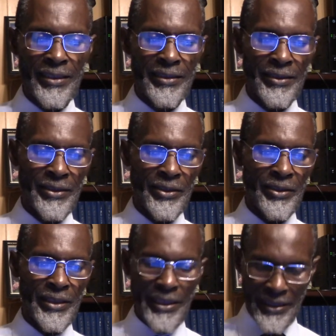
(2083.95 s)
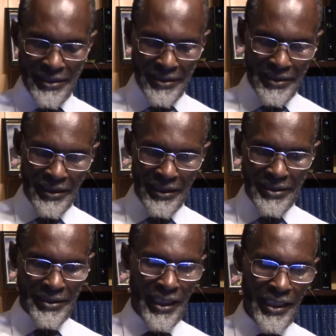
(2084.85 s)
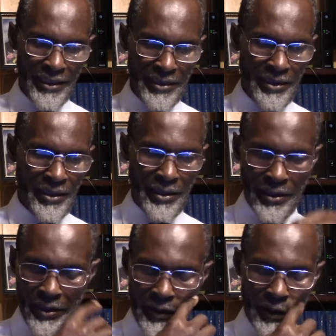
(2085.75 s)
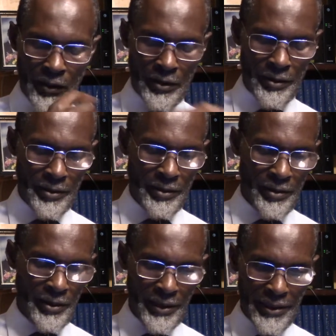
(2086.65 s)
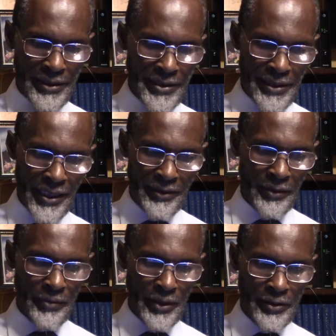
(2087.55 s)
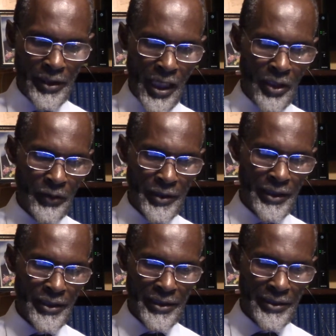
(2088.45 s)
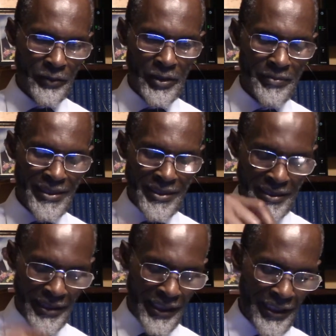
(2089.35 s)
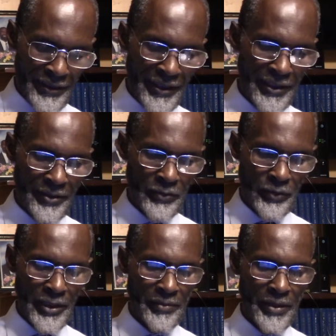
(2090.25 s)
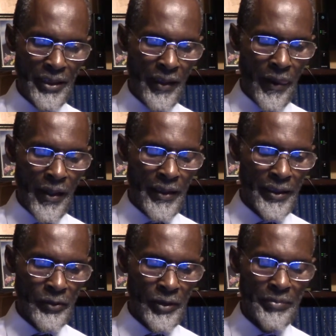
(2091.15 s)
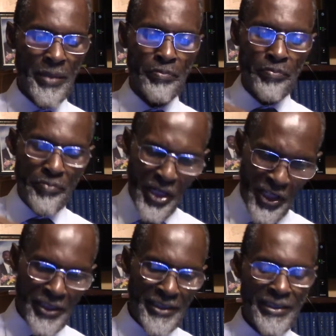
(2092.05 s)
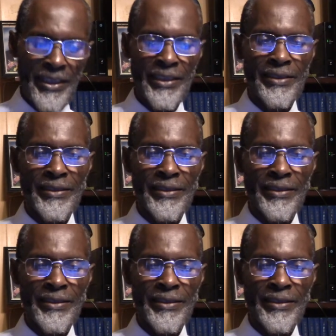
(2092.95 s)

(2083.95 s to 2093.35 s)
you know, it is it's like it is there, but now it, it will be snared in, it will, it will be burnt in.